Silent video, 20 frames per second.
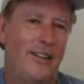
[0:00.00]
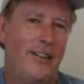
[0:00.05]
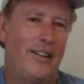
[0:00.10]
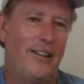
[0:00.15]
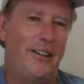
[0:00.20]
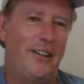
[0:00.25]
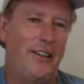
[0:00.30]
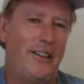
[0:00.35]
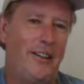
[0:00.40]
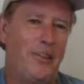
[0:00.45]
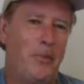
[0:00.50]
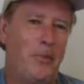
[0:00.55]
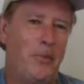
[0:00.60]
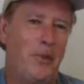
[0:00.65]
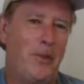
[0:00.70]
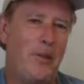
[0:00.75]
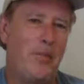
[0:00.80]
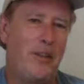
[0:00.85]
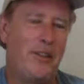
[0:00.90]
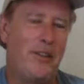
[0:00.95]
you
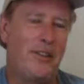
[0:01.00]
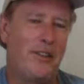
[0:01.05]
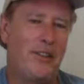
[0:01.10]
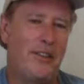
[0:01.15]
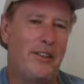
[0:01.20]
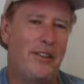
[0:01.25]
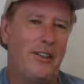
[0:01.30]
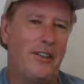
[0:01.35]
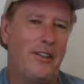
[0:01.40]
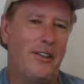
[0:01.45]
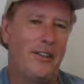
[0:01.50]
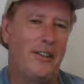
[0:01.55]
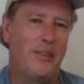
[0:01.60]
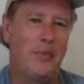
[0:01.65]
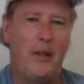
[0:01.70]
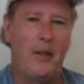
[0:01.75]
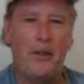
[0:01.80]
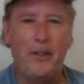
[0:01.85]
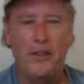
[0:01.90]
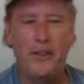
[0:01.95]
pretty much
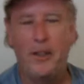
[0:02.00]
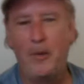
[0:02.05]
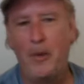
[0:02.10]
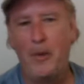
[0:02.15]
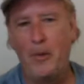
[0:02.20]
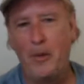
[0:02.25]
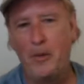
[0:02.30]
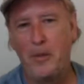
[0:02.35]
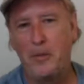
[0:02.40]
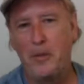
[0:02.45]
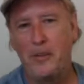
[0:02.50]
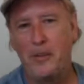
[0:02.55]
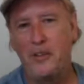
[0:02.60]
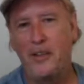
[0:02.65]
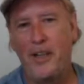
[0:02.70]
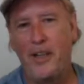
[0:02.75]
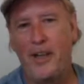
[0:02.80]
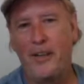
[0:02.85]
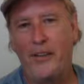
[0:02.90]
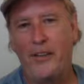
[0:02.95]
expect there's gonna be one
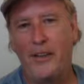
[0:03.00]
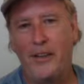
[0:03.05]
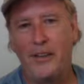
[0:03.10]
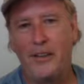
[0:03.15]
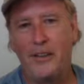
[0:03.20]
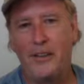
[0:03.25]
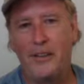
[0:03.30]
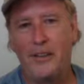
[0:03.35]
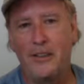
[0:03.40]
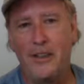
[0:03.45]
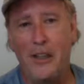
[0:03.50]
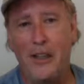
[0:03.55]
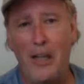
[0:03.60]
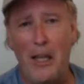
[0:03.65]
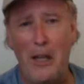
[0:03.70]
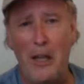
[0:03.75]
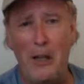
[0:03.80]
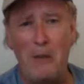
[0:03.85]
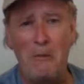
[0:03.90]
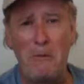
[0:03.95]
person out there that's gonna say,
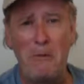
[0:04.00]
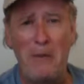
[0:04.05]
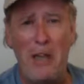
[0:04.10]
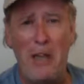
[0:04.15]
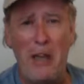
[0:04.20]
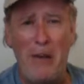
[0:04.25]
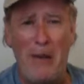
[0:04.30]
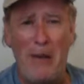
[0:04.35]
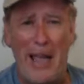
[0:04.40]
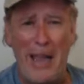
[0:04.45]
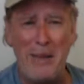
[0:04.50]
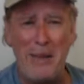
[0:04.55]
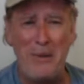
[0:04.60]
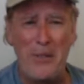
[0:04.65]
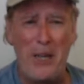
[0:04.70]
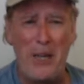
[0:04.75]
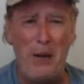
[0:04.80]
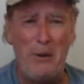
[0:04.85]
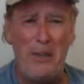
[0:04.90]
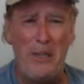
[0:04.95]
"Oh no,
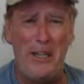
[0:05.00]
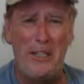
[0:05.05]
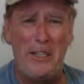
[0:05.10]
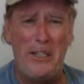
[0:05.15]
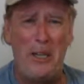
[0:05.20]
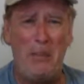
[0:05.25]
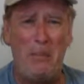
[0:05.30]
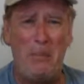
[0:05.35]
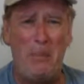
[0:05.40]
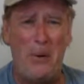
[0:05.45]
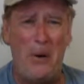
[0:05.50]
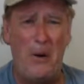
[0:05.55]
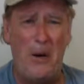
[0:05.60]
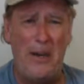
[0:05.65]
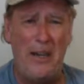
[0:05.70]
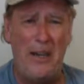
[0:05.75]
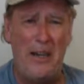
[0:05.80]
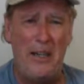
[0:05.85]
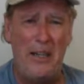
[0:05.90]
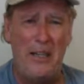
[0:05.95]
I'm so
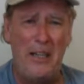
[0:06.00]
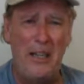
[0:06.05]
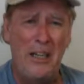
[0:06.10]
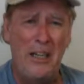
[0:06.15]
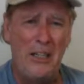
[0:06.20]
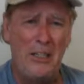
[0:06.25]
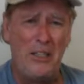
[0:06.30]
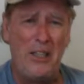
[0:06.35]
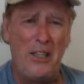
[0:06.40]
disappointed,